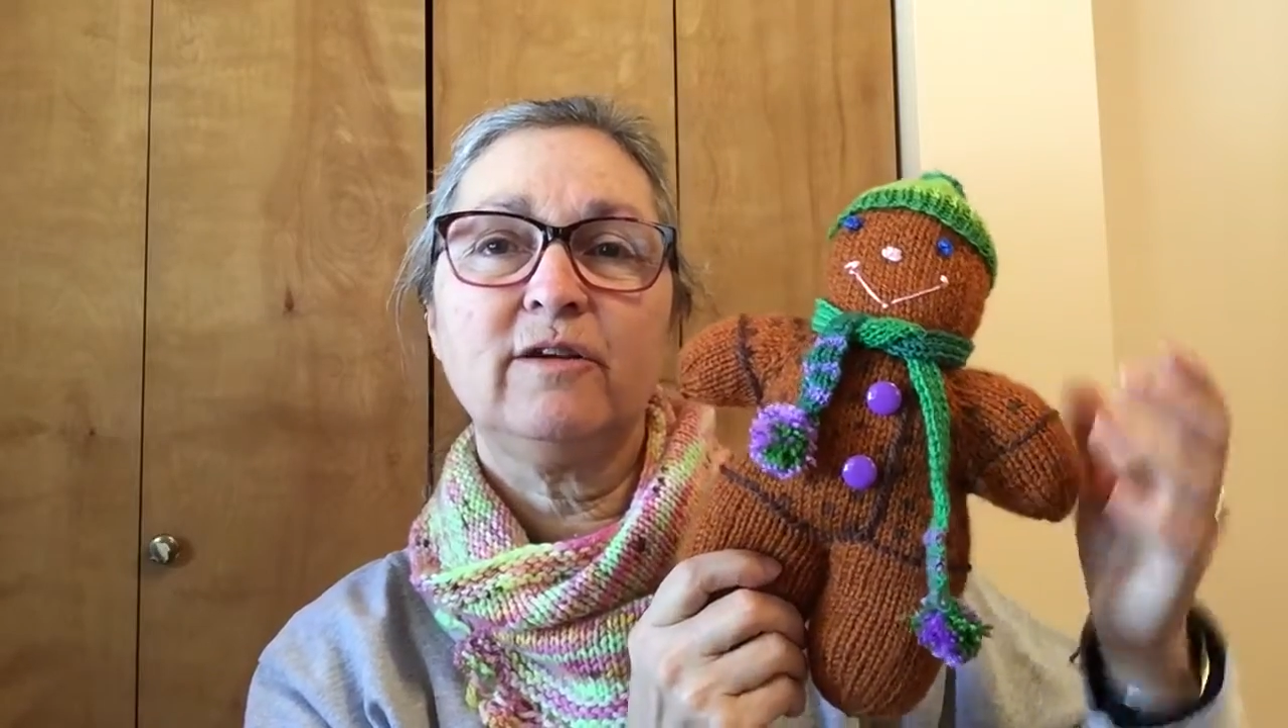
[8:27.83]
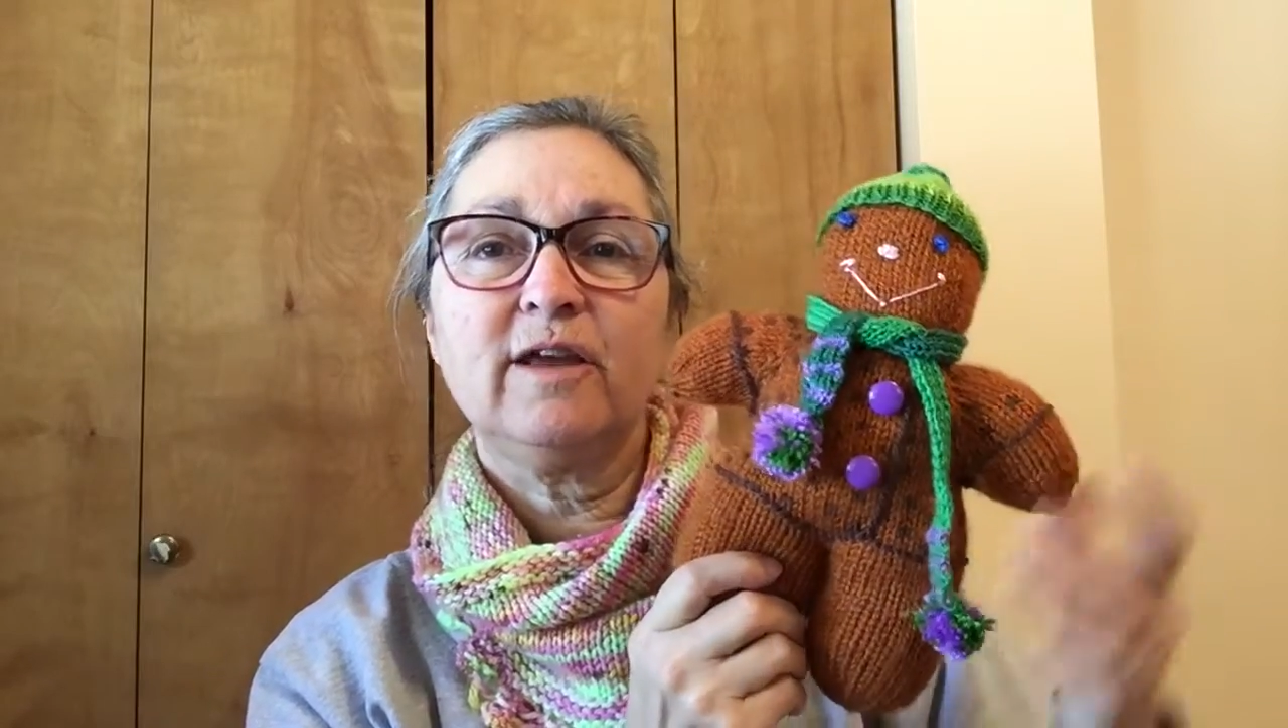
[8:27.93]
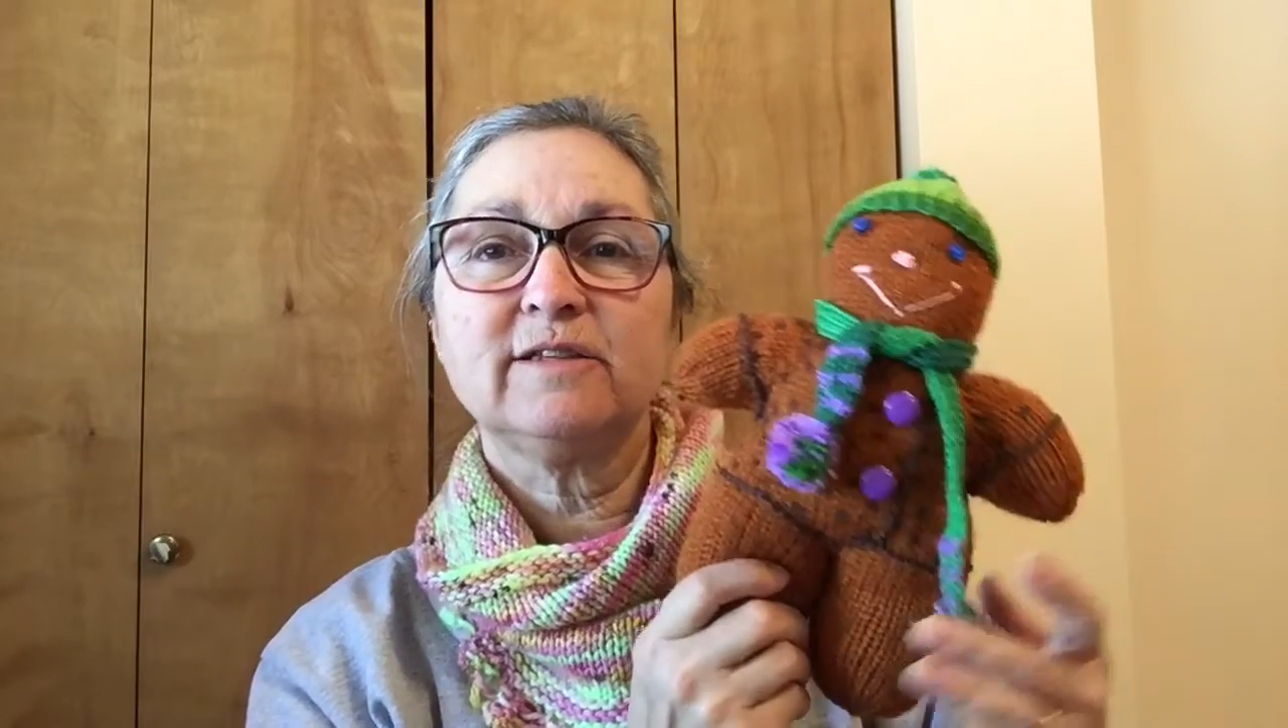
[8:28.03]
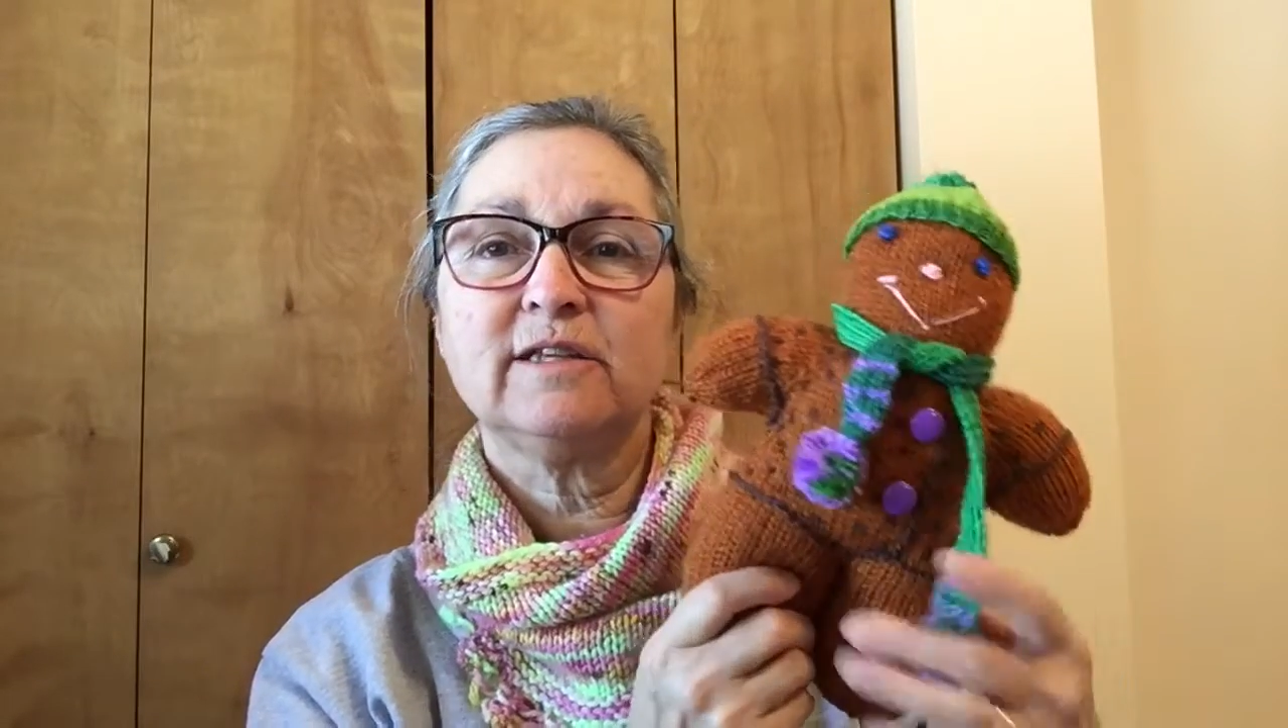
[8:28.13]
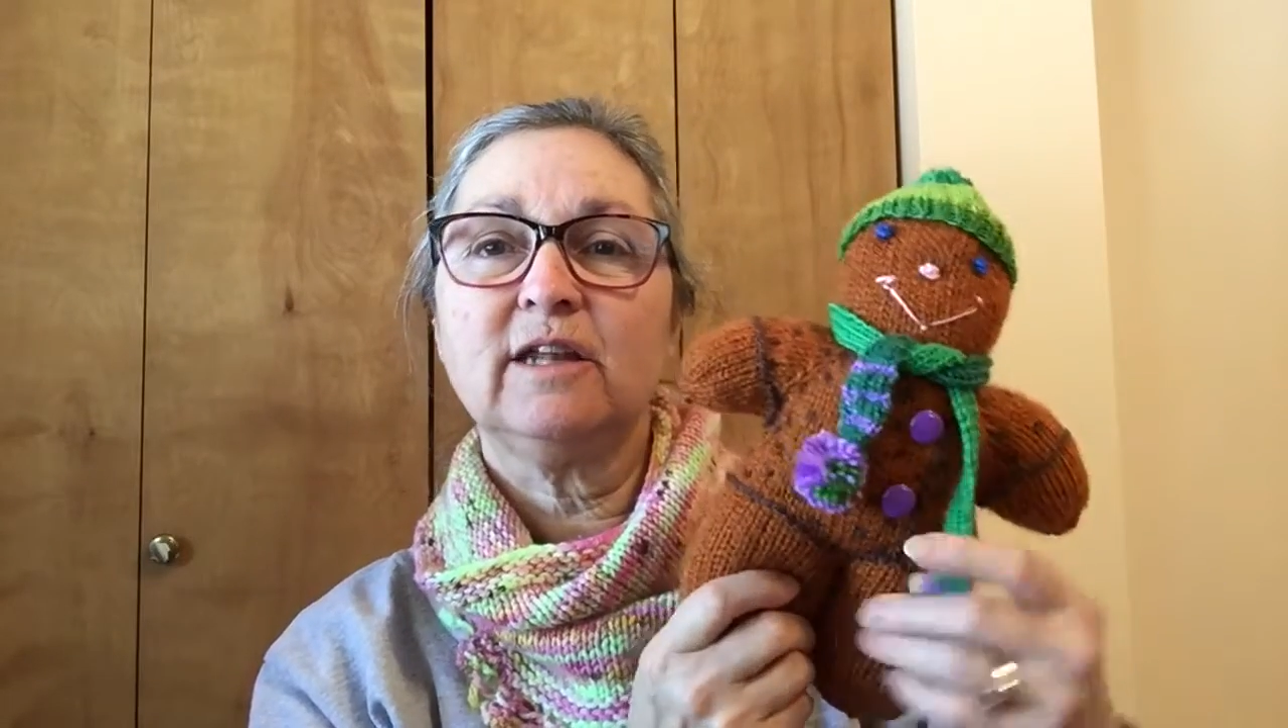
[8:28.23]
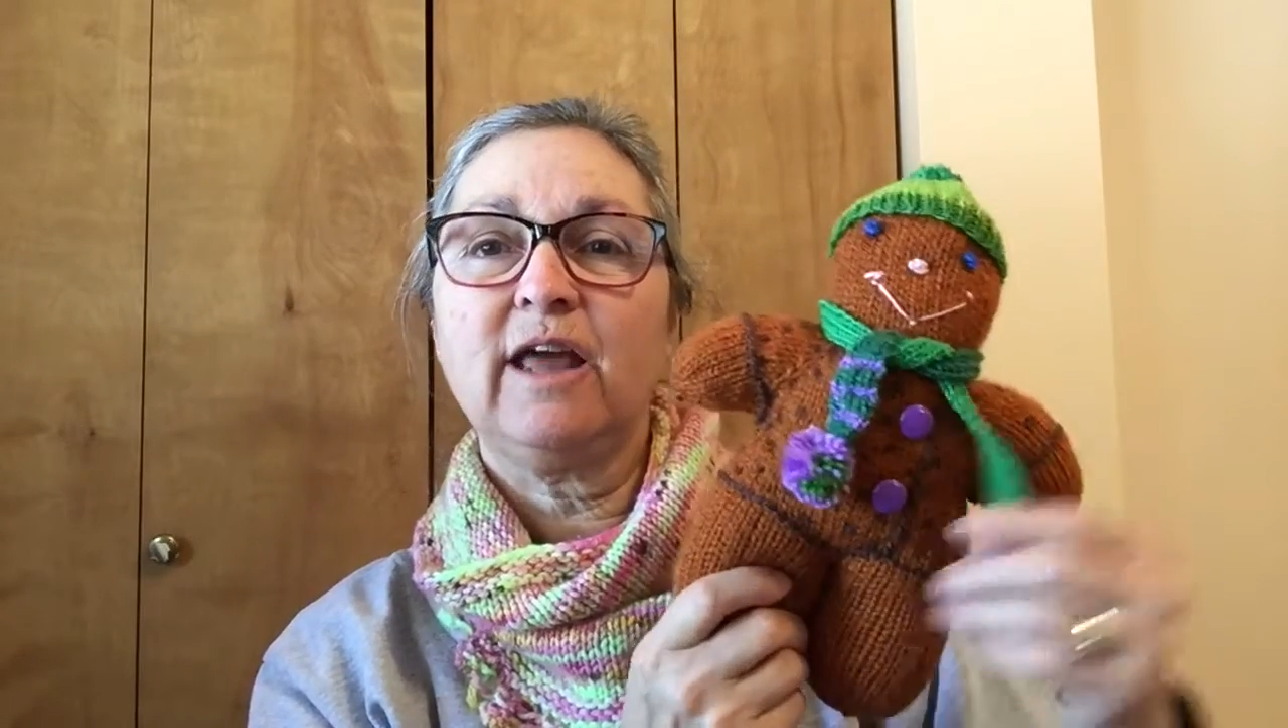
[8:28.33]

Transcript: as a little